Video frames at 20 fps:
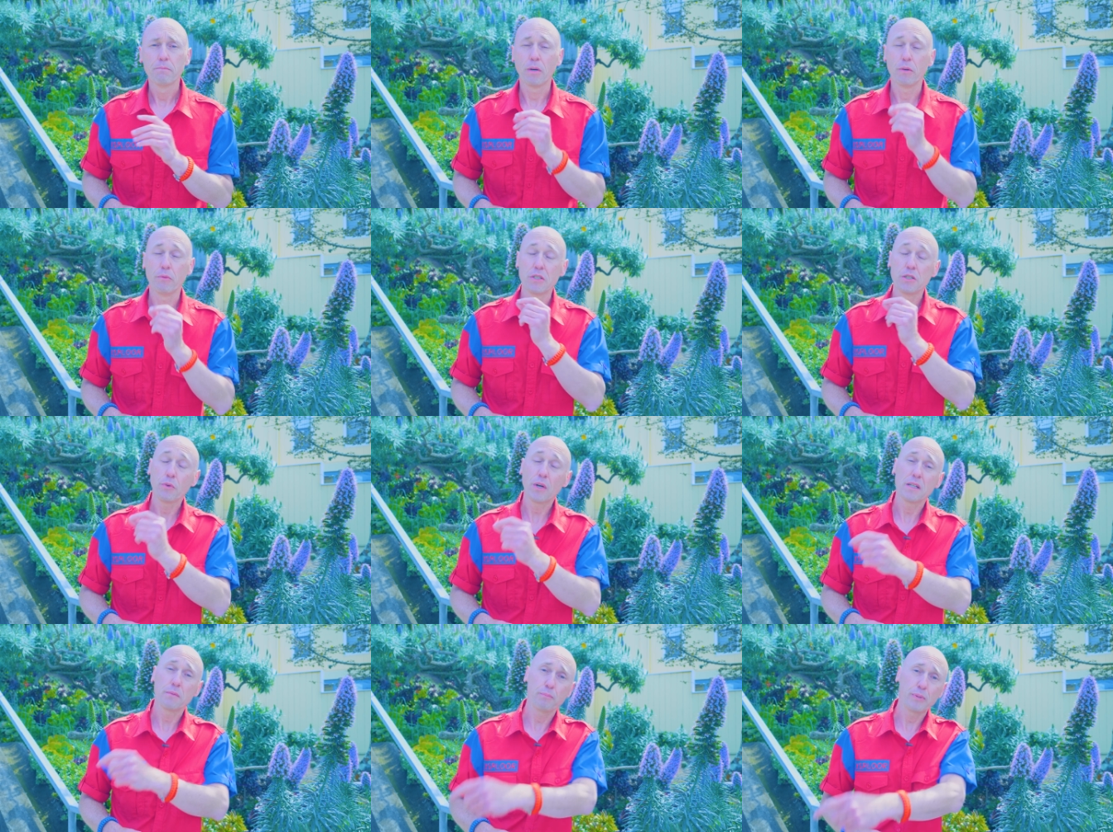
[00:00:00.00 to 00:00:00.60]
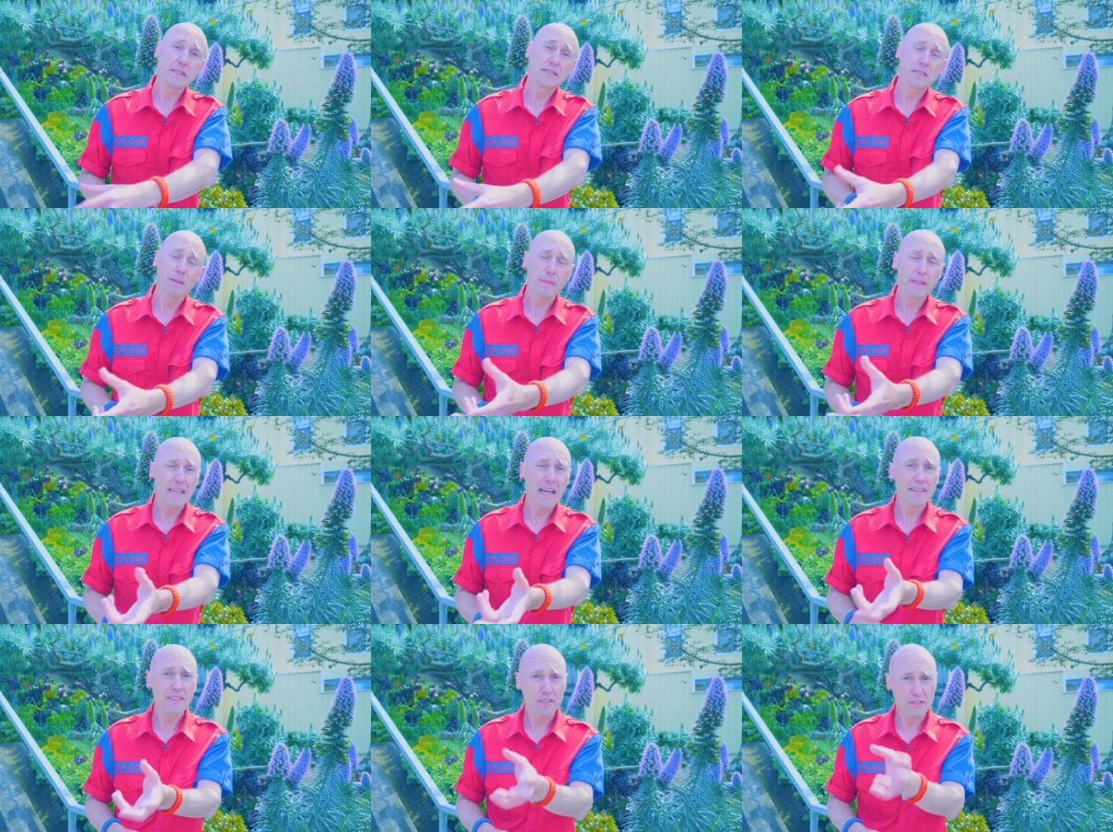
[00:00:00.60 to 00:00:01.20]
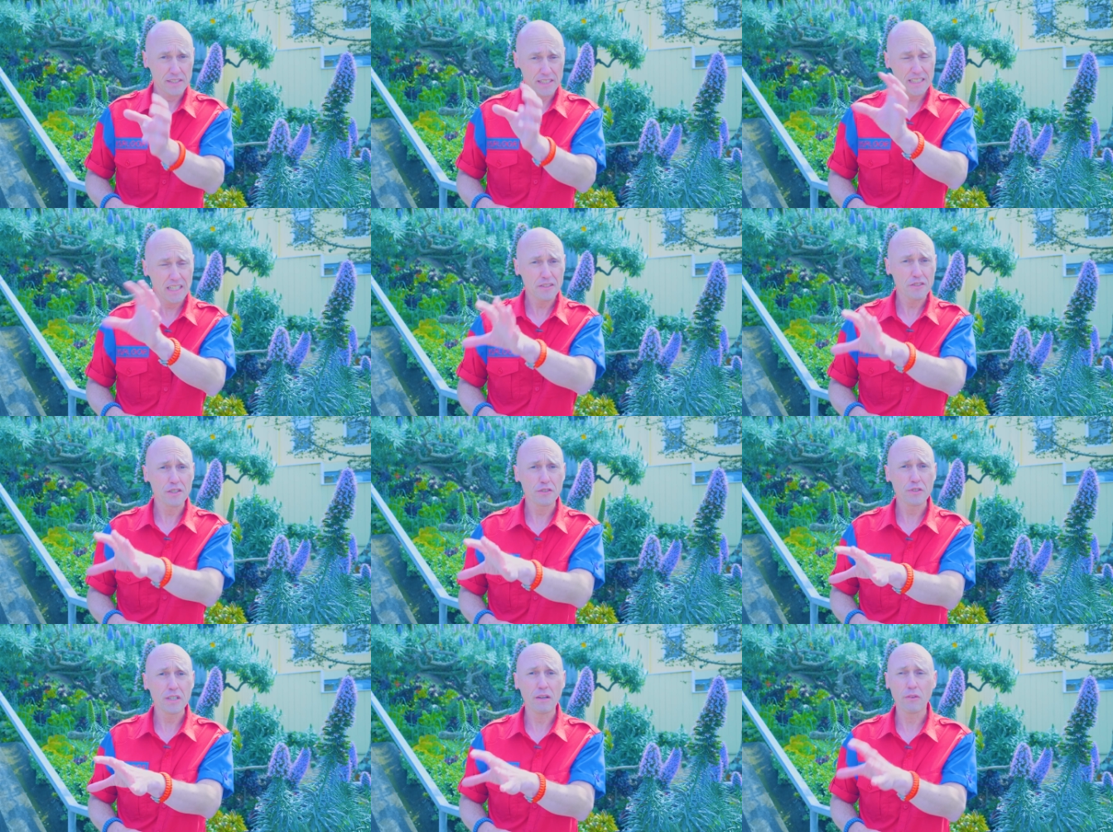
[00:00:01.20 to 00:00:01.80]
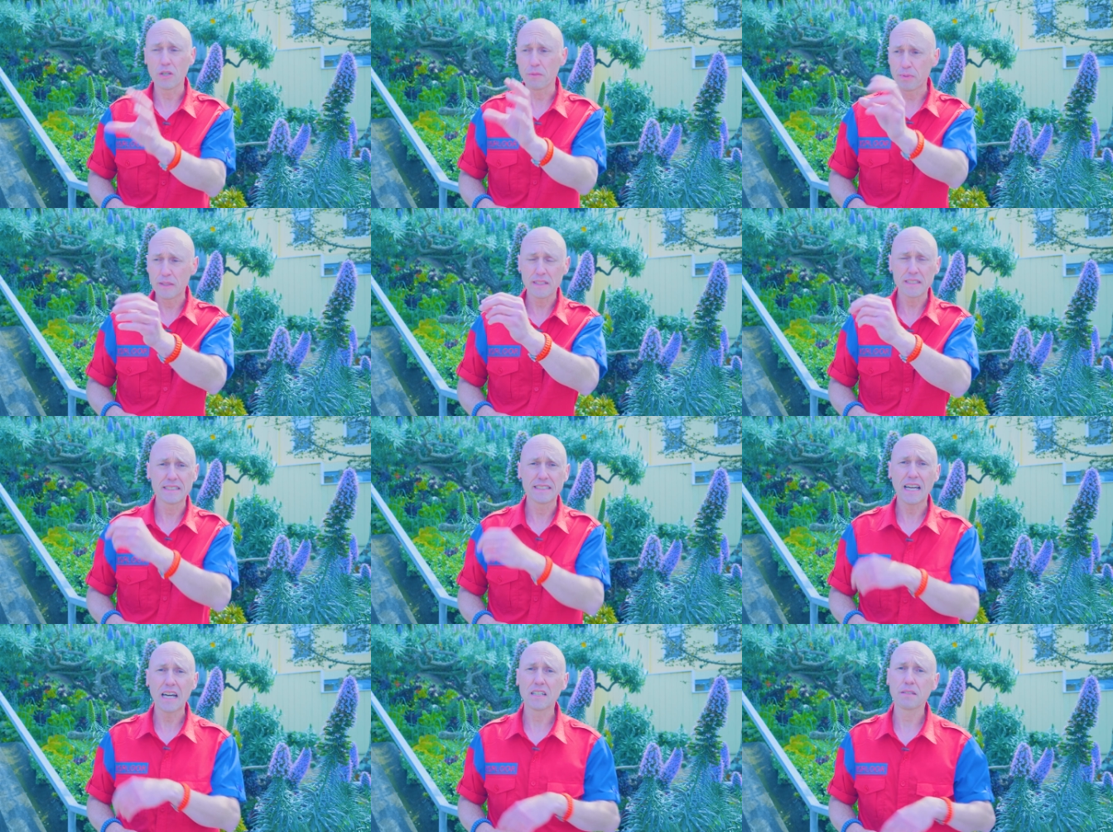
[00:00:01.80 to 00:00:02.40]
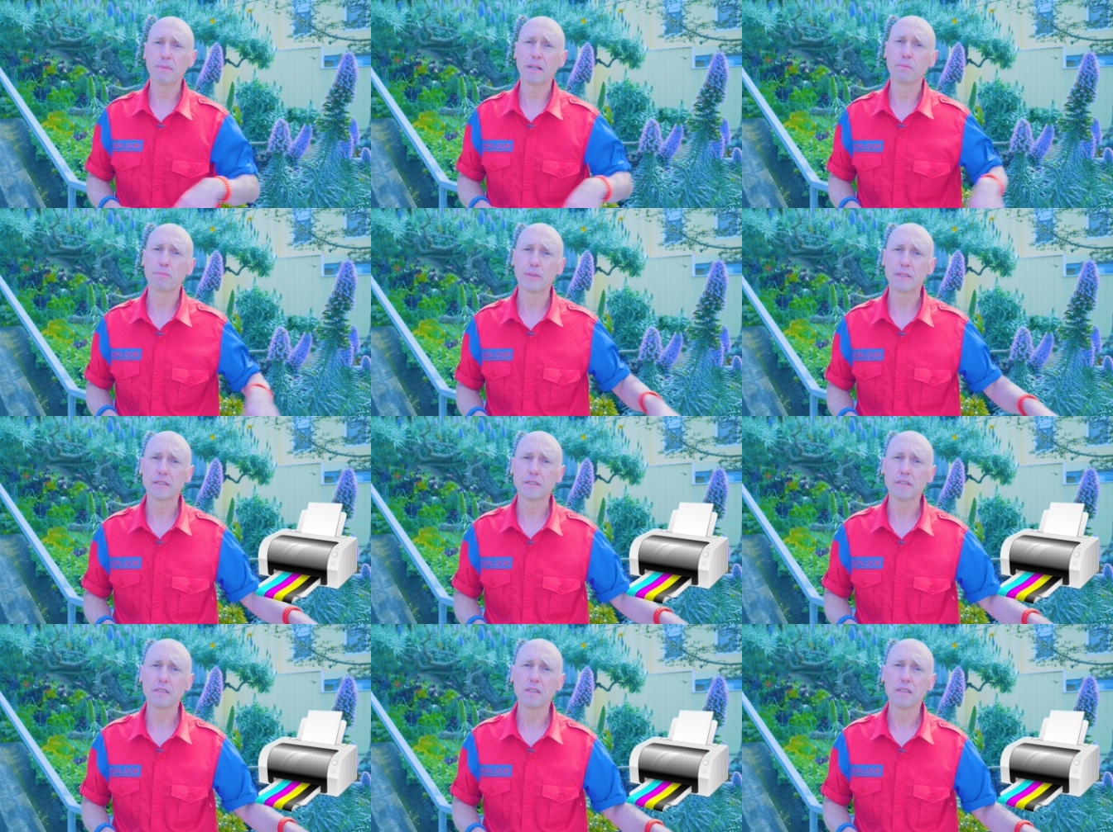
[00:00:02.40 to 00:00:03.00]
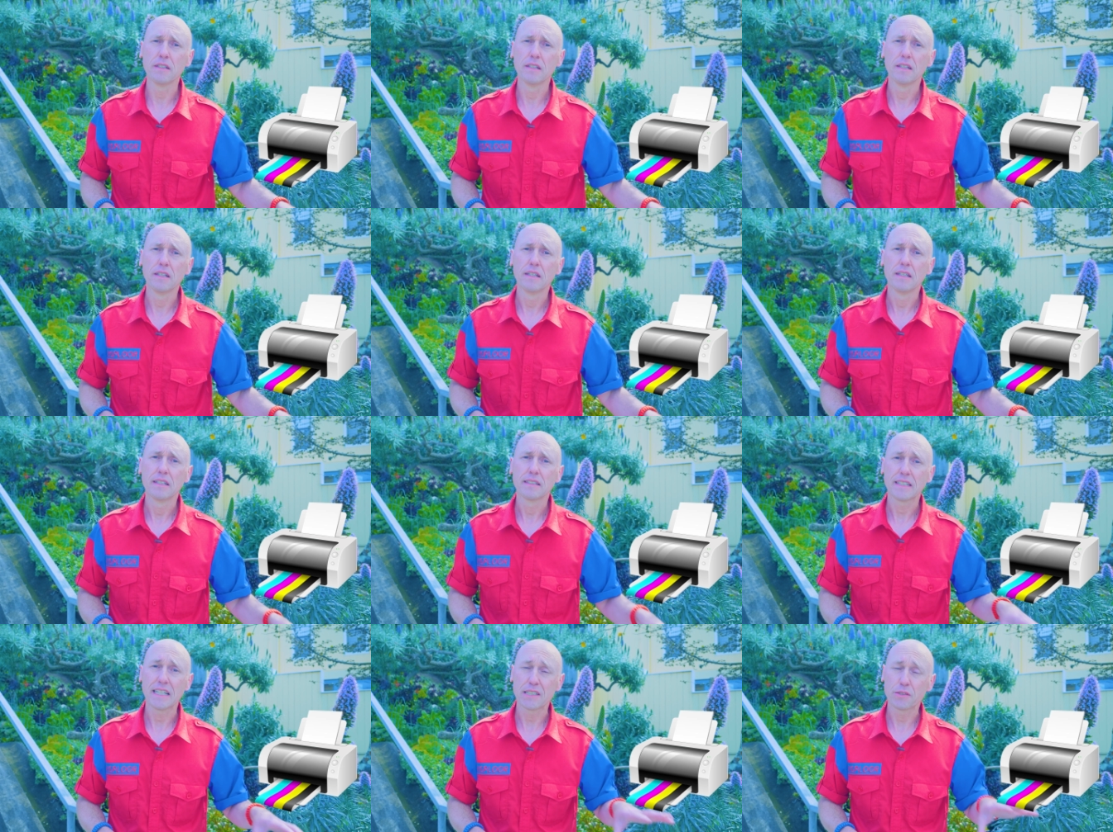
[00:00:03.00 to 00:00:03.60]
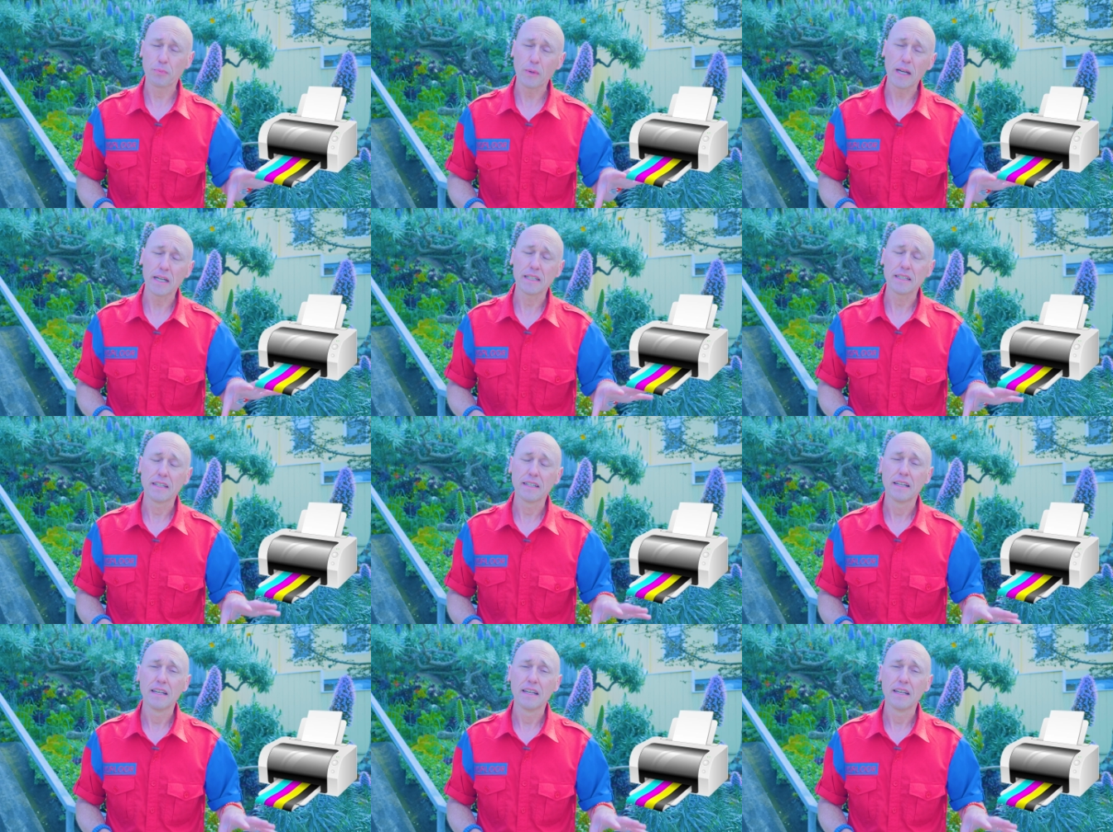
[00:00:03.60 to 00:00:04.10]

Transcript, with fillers: But when you want to print something out that you see on your screen, I want to print this out into my printer, guess what?